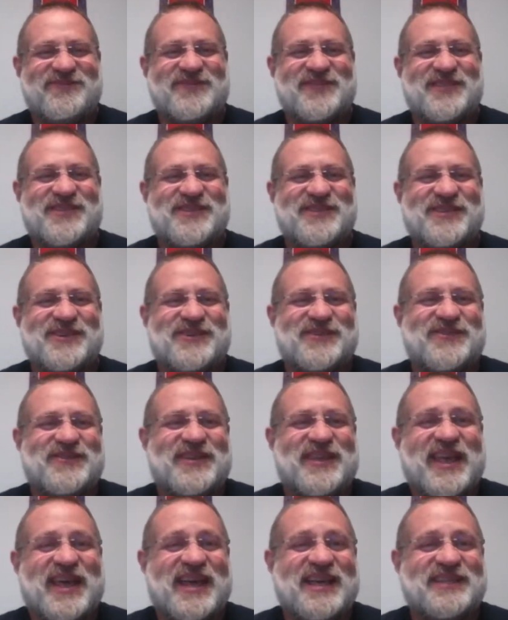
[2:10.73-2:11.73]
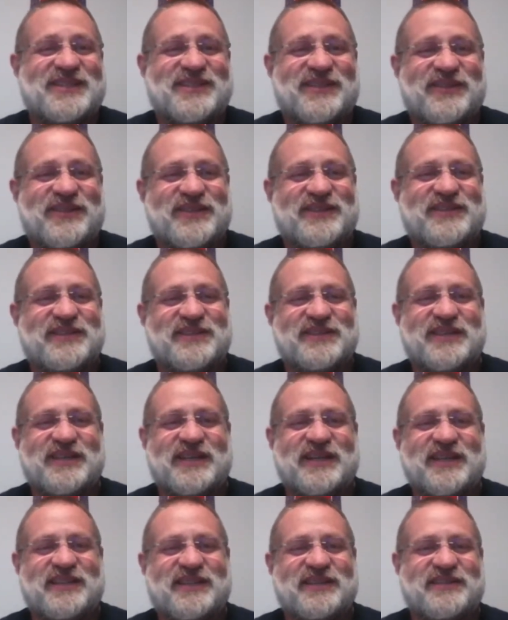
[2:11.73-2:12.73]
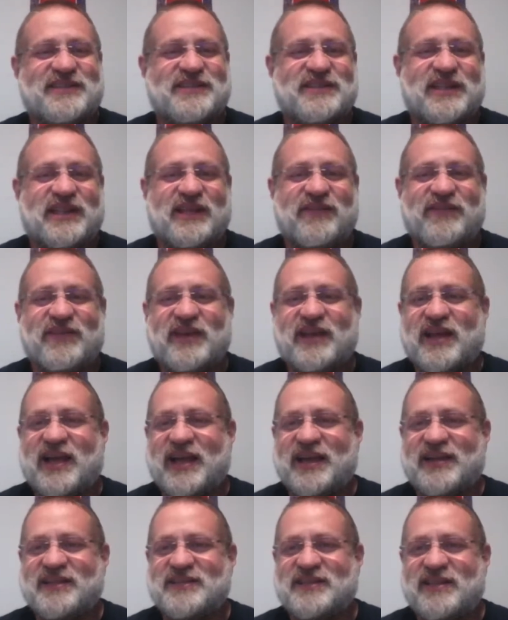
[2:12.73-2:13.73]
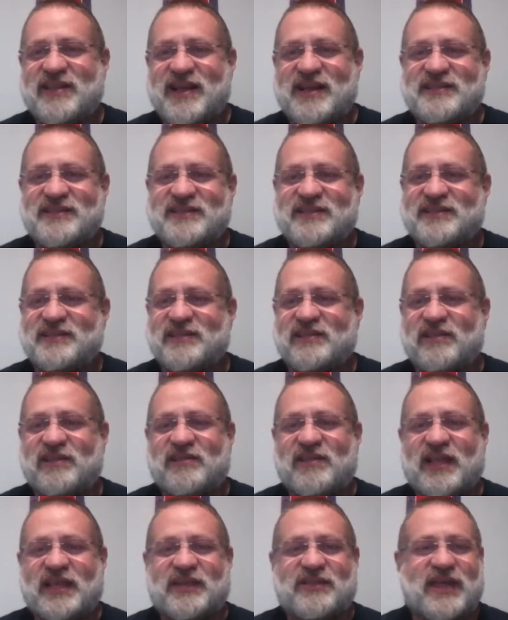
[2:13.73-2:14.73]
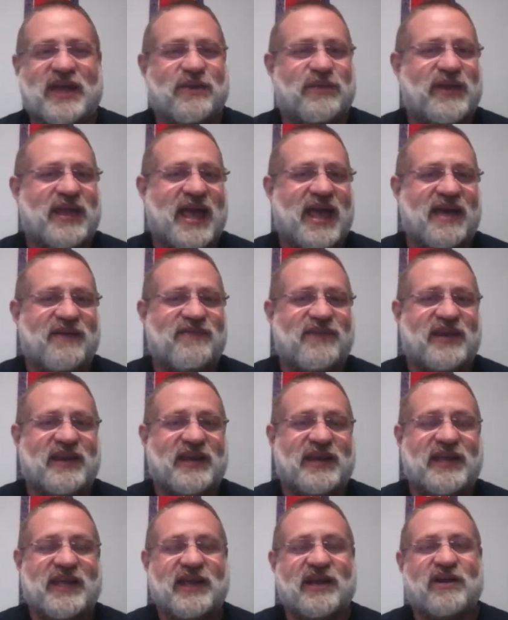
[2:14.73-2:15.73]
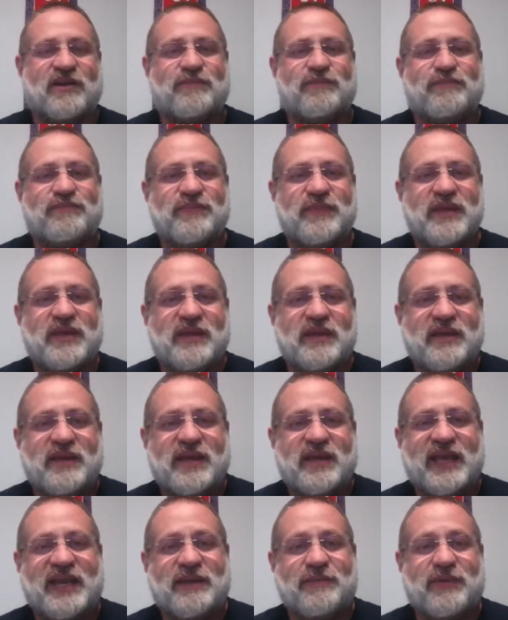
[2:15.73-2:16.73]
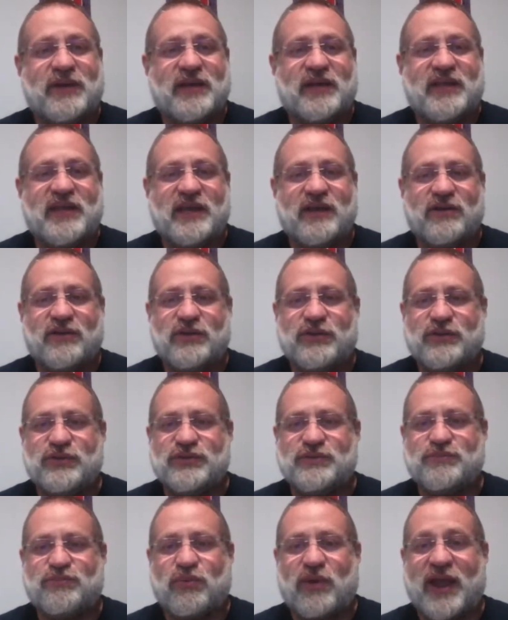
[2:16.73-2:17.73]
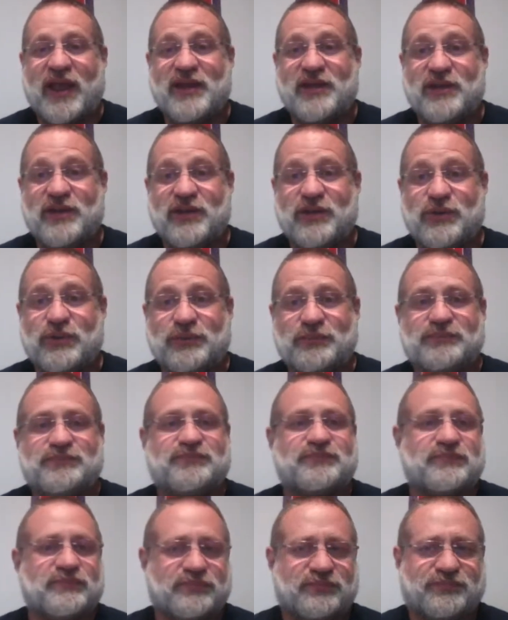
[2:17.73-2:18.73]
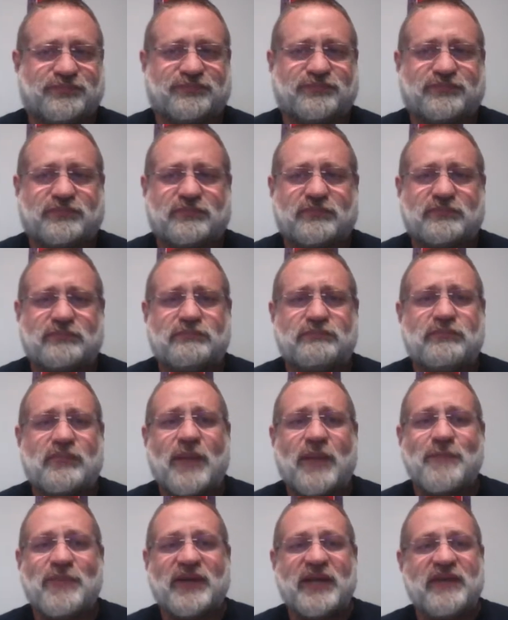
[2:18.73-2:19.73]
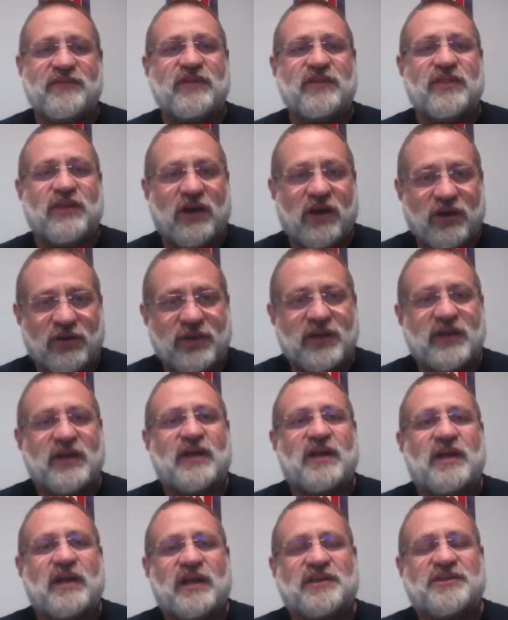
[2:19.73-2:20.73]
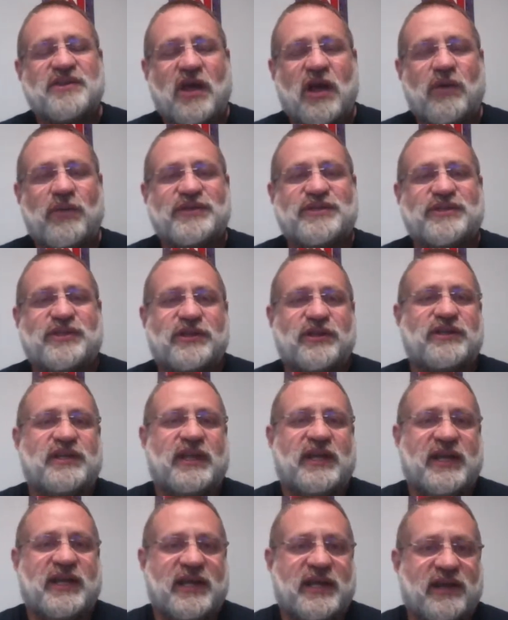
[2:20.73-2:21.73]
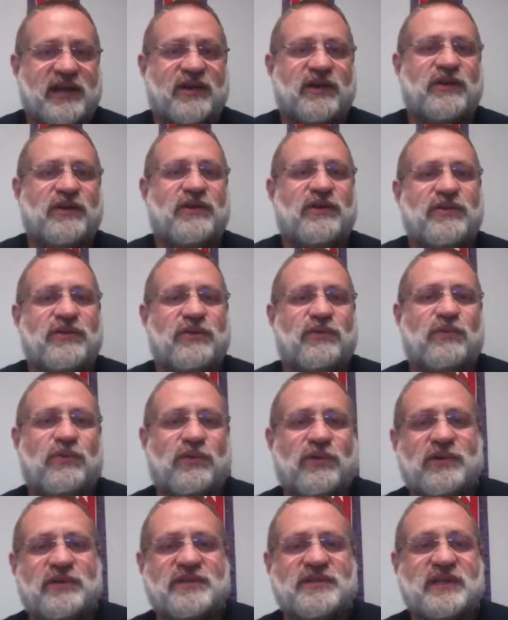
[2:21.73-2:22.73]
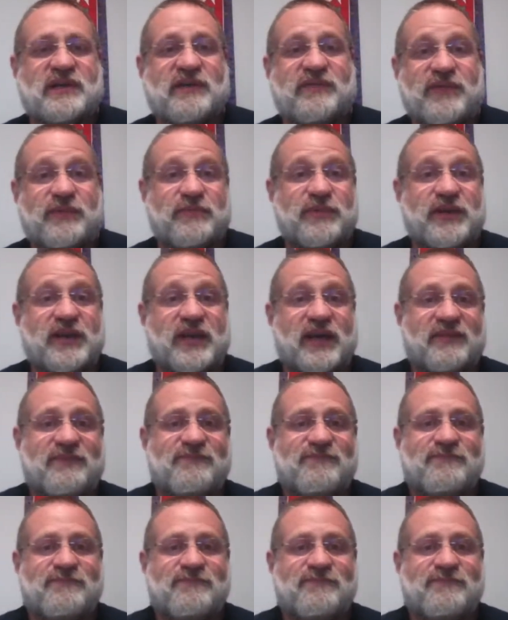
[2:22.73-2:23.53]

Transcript: So this is a loving kindness class. It doesn't look like that we have anybody here who's brand new. But even though, it's always good to hear the words of the Buddha.